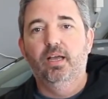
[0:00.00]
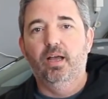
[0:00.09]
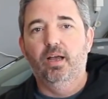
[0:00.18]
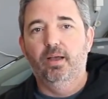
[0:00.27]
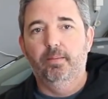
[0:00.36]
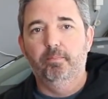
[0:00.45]

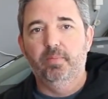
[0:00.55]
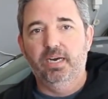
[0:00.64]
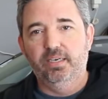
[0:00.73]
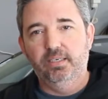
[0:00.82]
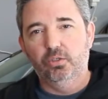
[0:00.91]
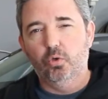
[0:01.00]
and
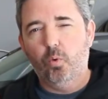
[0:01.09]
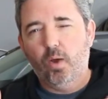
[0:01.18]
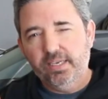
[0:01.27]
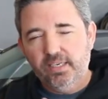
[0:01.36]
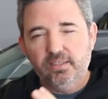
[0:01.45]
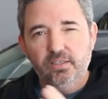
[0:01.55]
I didn't
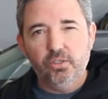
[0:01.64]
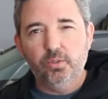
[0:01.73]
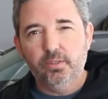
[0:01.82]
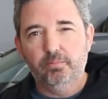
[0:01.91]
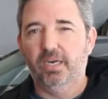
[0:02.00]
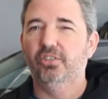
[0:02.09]
quite get to do
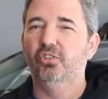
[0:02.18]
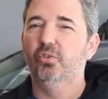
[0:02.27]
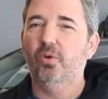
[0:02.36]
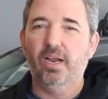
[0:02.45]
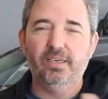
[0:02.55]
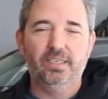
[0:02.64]
it, but I
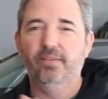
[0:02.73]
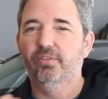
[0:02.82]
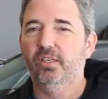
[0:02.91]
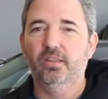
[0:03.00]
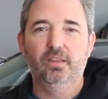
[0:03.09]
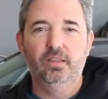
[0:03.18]
tried to give
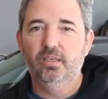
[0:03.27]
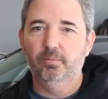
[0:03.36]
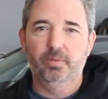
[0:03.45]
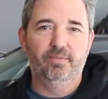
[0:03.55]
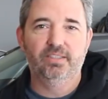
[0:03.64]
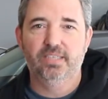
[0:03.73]
you a little
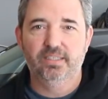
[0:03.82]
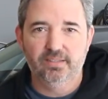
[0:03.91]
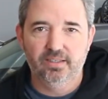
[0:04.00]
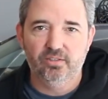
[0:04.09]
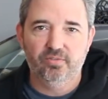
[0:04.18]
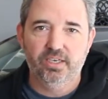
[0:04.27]
bit of a sense
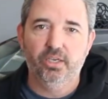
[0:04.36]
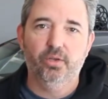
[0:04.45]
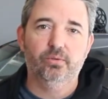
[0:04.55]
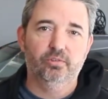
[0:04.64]
in this video.